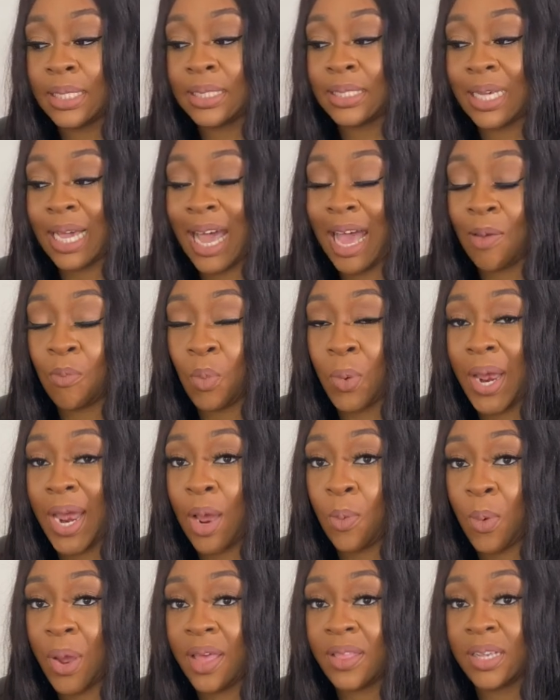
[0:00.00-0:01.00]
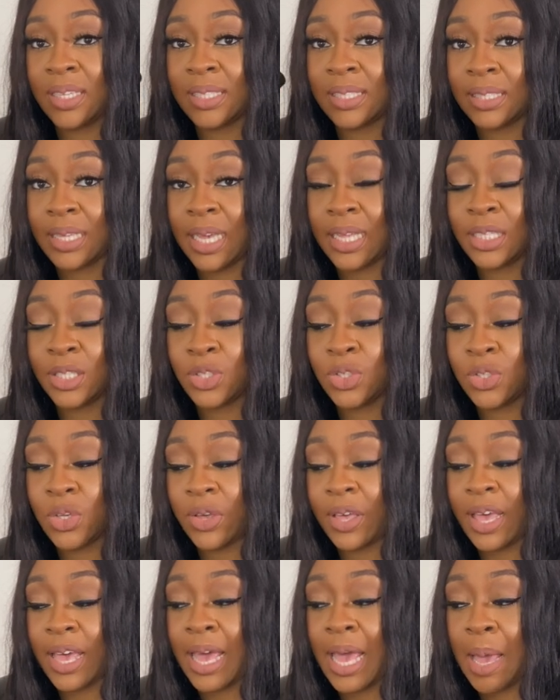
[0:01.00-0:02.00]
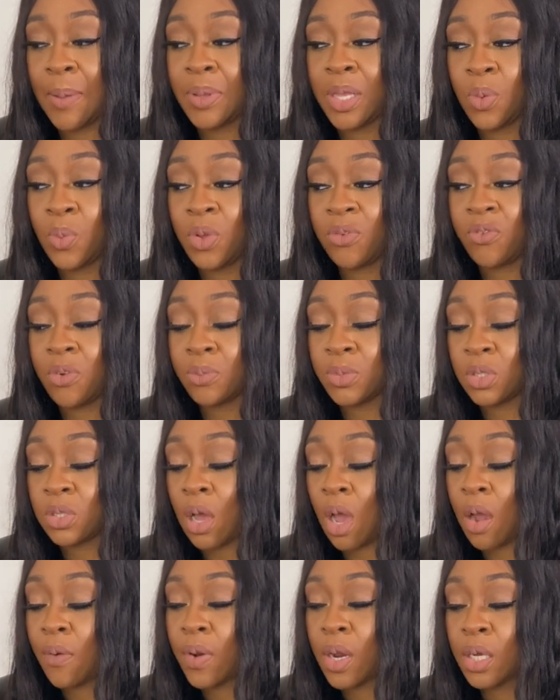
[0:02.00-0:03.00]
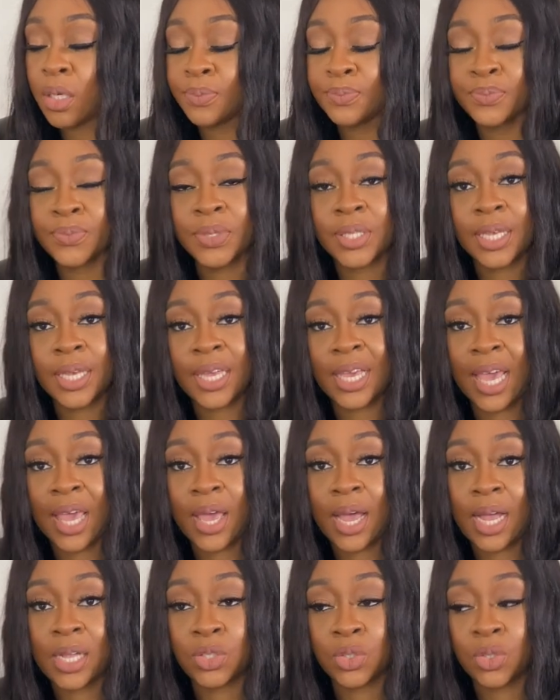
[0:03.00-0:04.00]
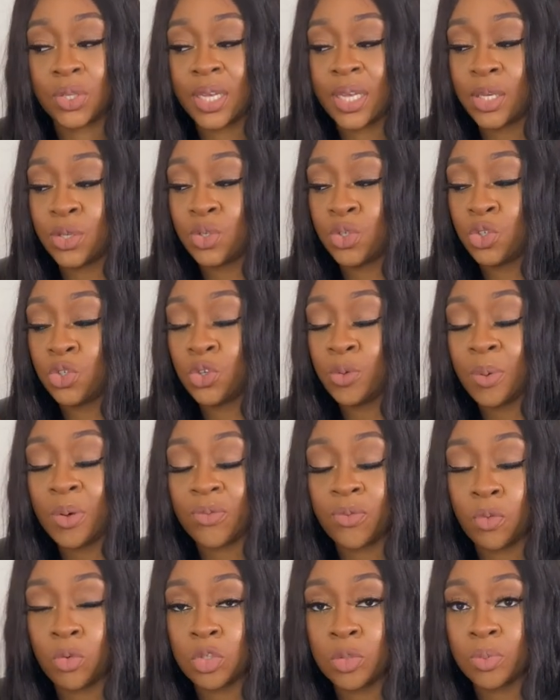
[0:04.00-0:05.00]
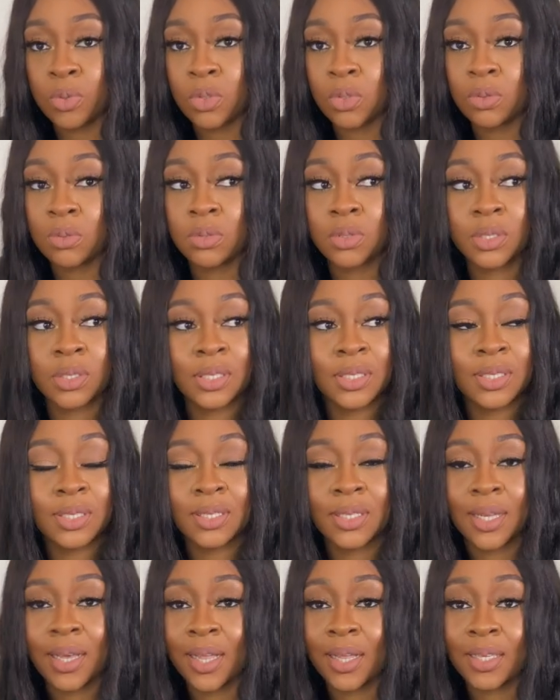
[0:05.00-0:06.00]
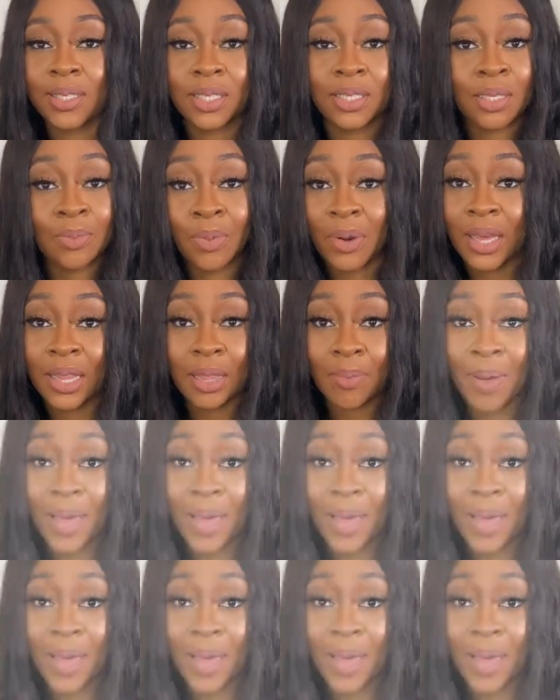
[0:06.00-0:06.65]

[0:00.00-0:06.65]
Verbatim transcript: time where I wear this scent. So yeah, Ebony Wood from Zara. Get your hands on it. Super affordable. It doesn't break the